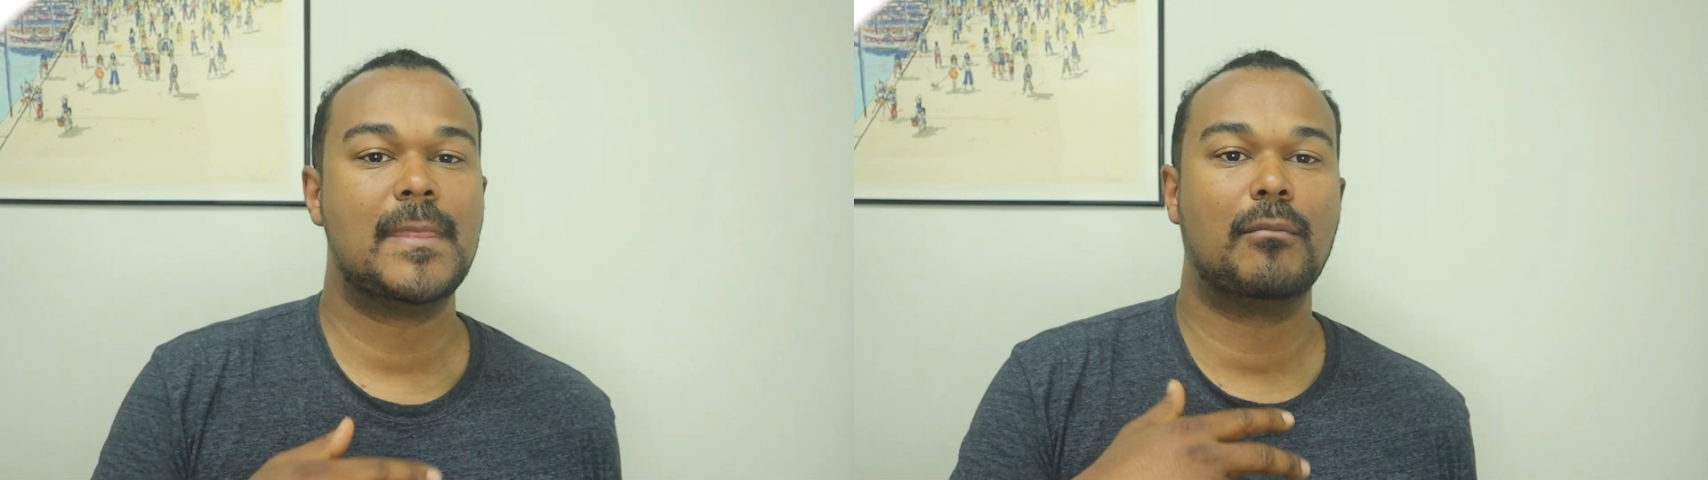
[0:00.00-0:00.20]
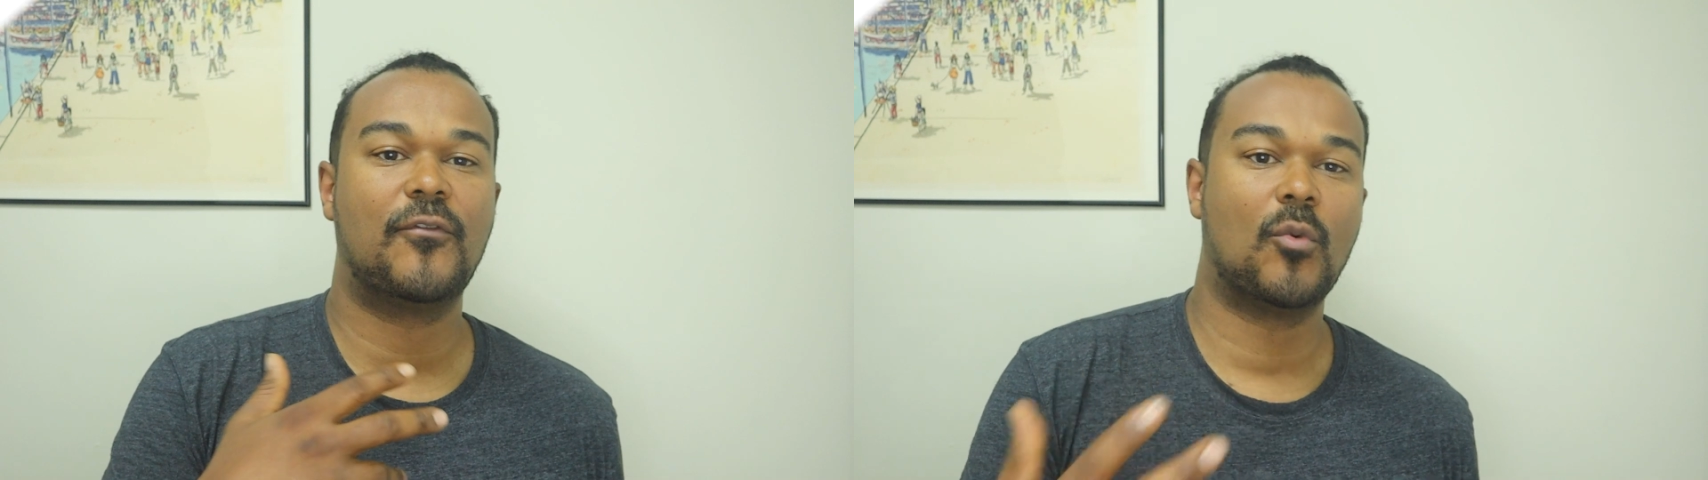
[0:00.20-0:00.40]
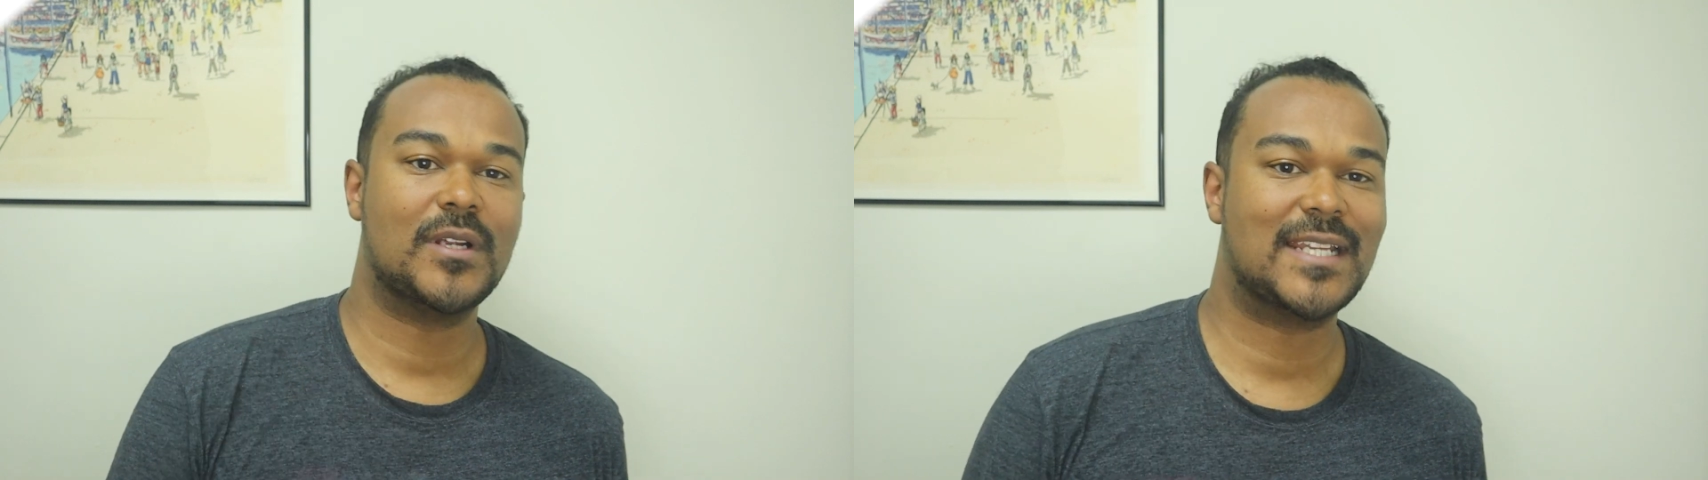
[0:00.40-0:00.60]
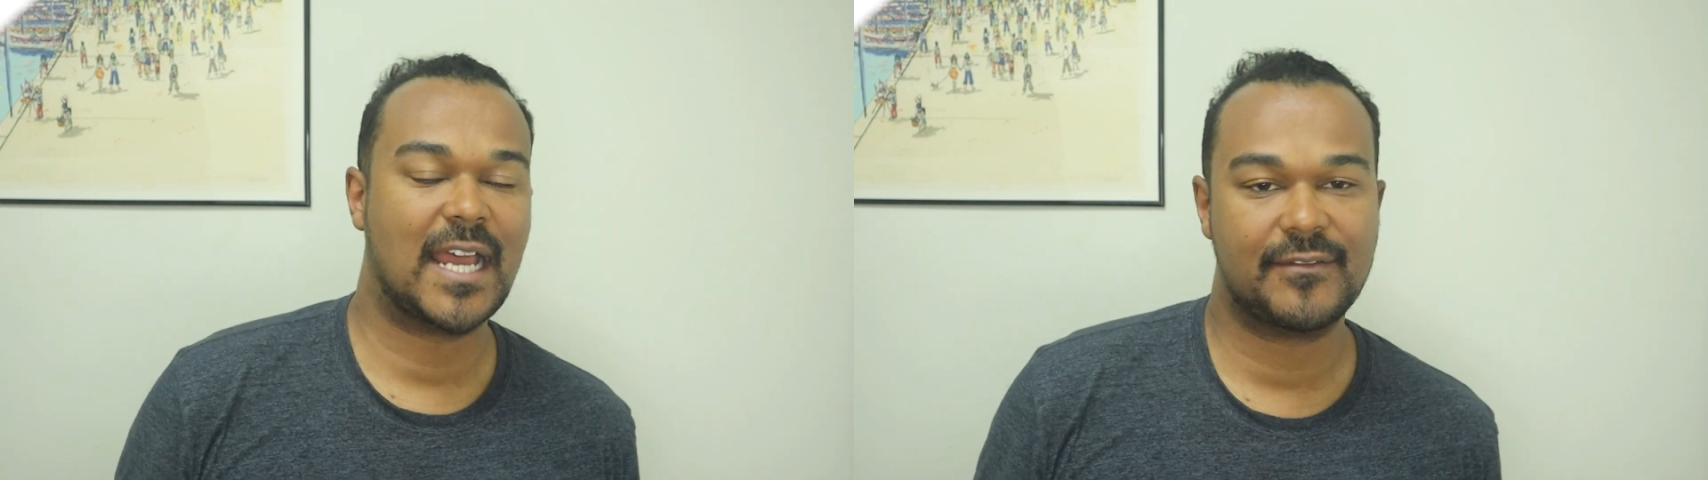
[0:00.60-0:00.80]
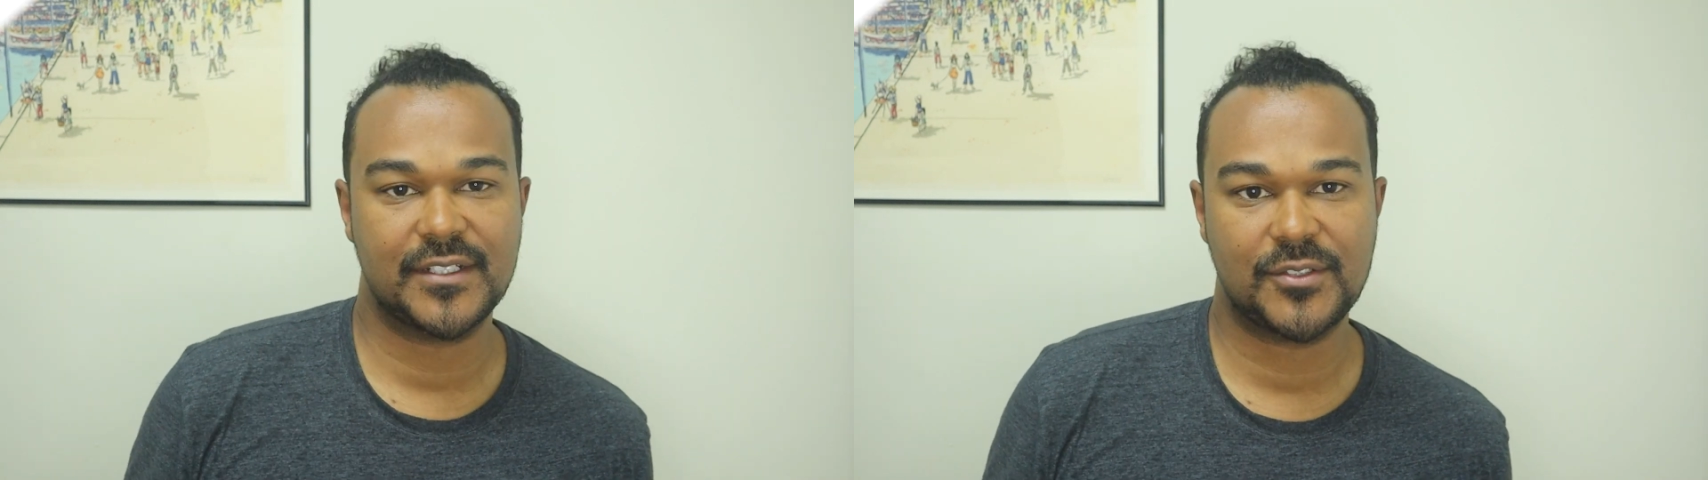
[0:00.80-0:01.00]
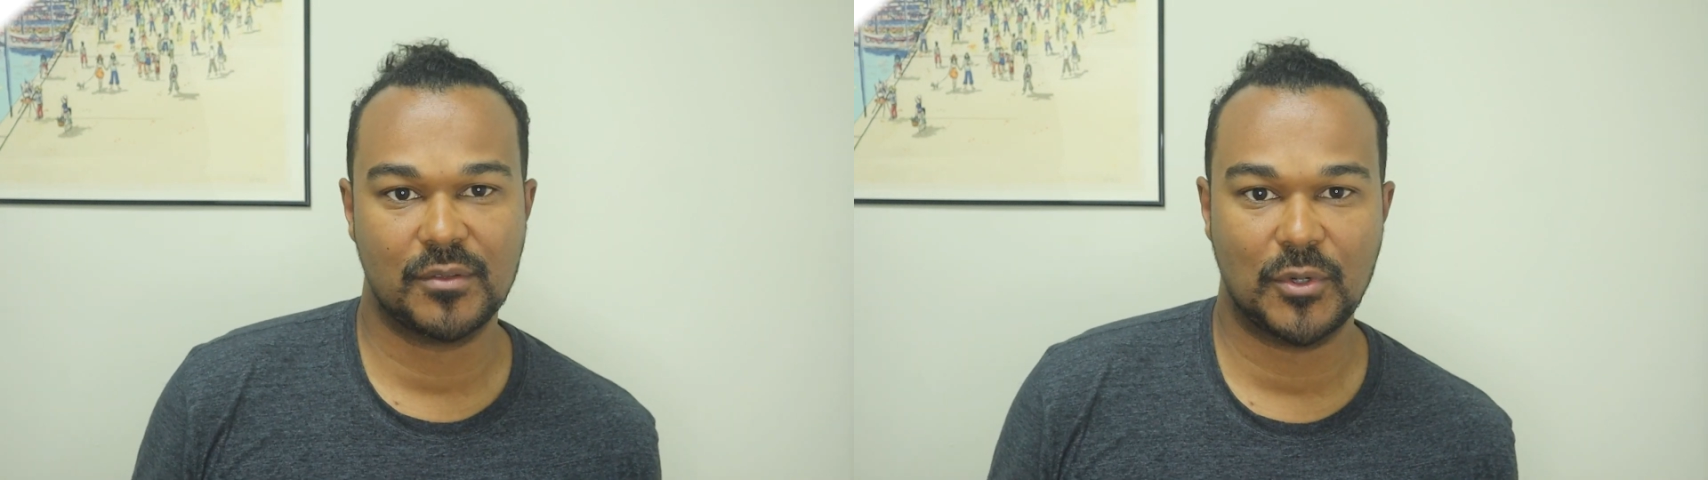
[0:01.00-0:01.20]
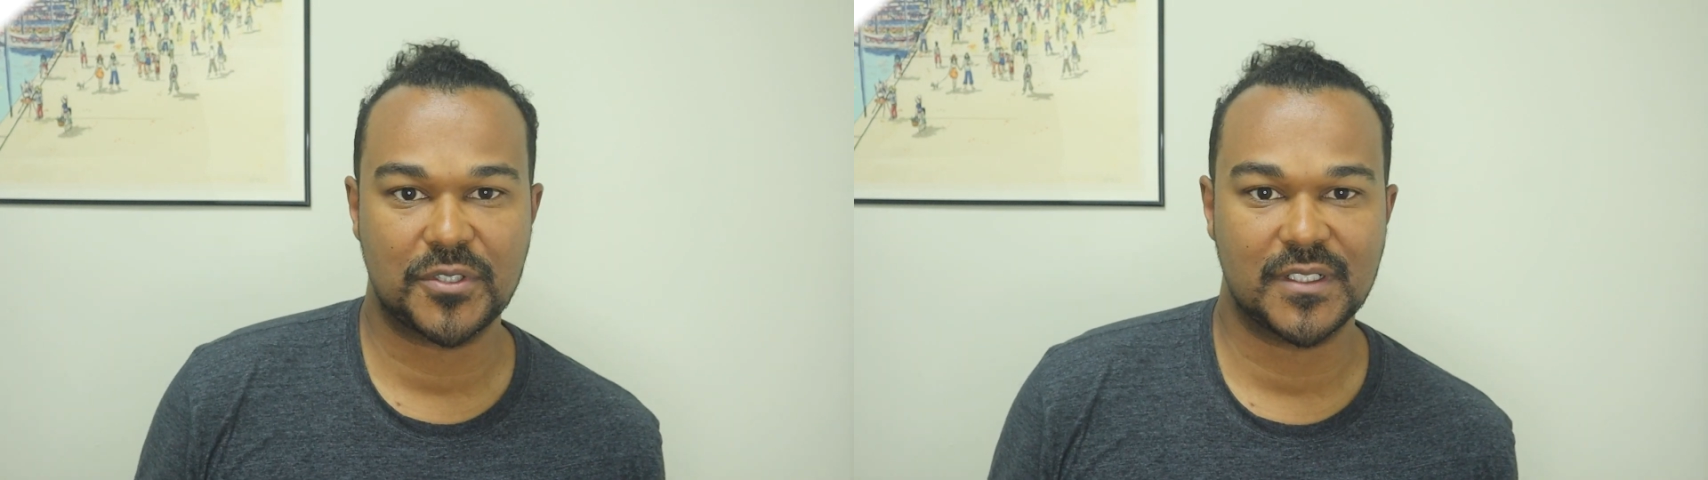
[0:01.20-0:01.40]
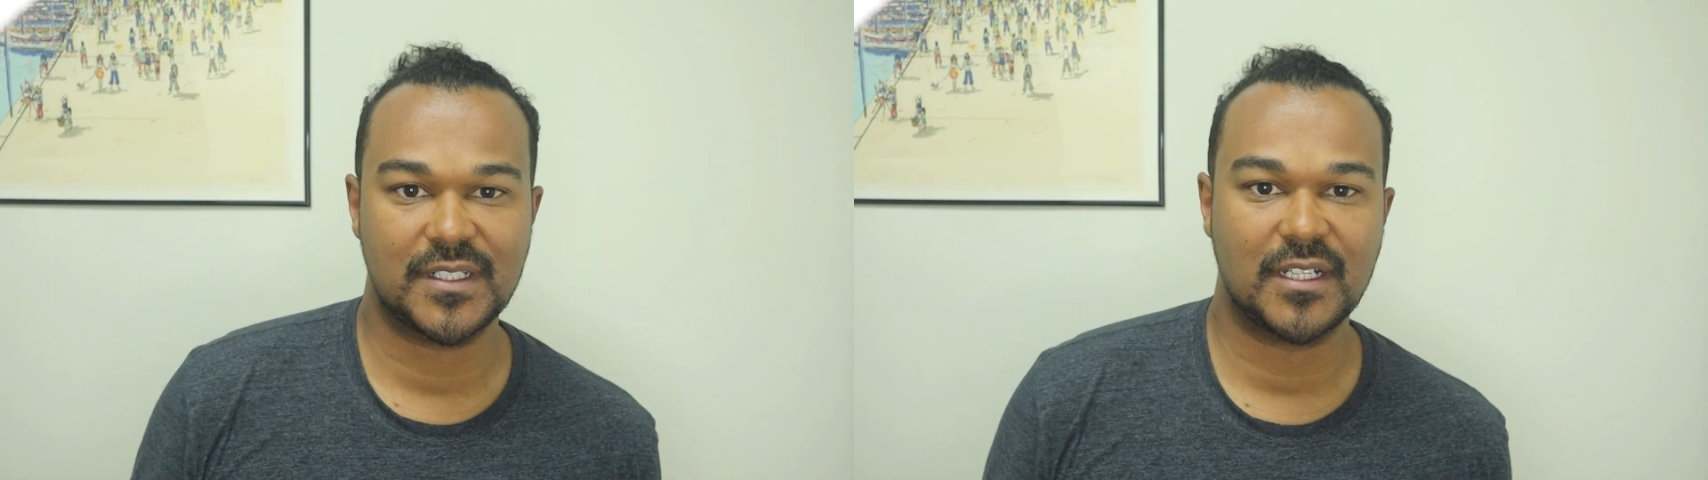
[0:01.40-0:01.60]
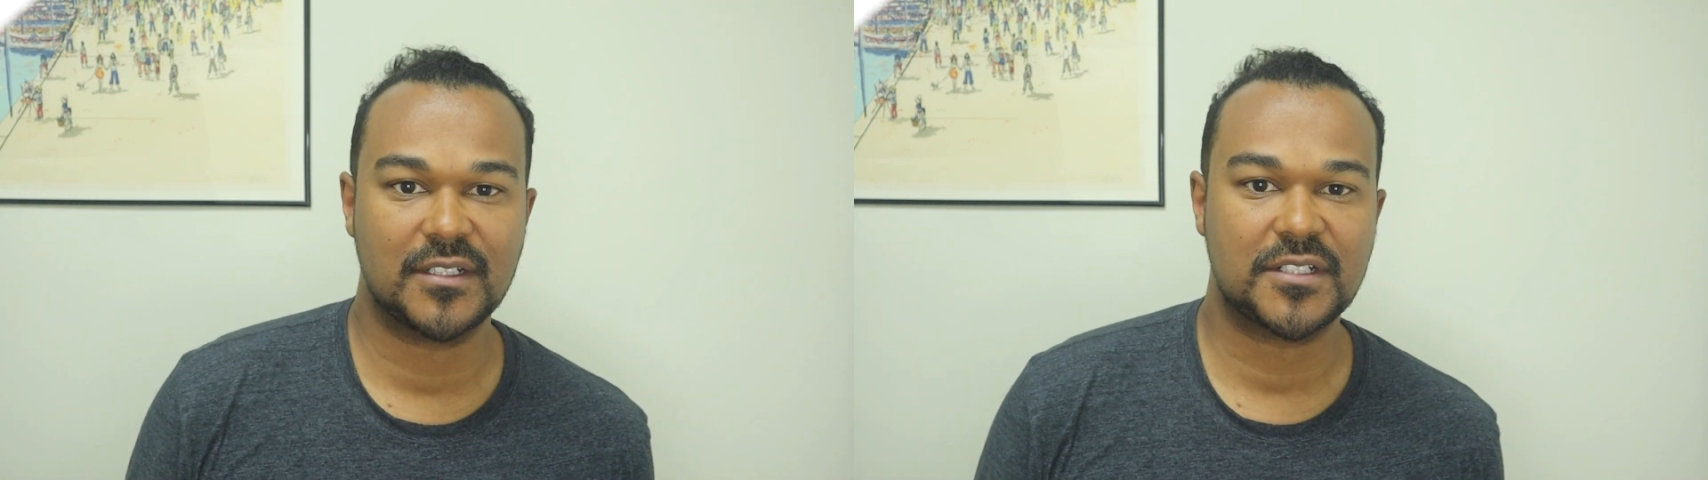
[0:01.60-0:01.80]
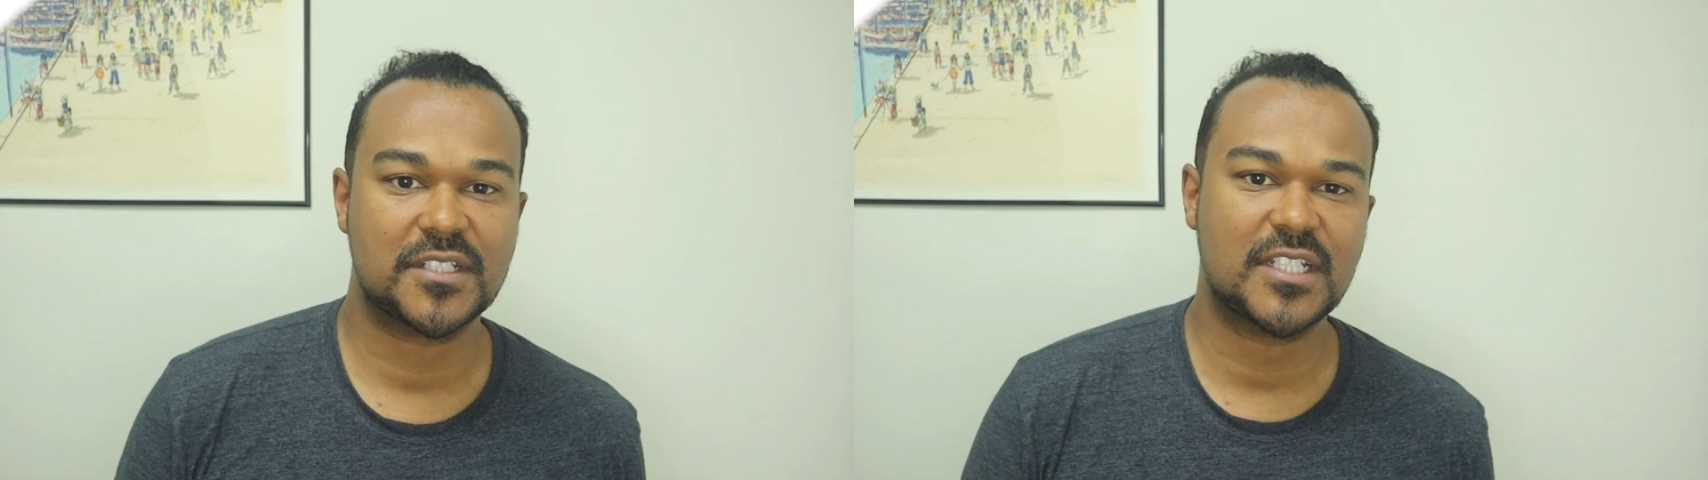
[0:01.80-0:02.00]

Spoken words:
Now, before we dive into emotional intelligence,